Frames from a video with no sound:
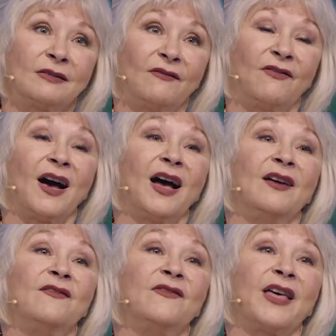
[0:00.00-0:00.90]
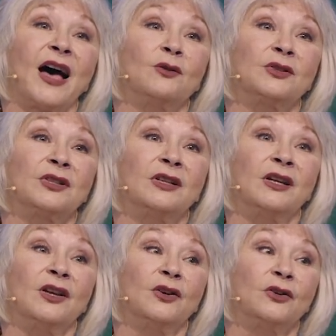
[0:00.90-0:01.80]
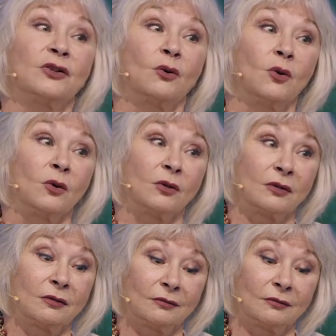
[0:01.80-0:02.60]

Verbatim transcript: 5,000 years old.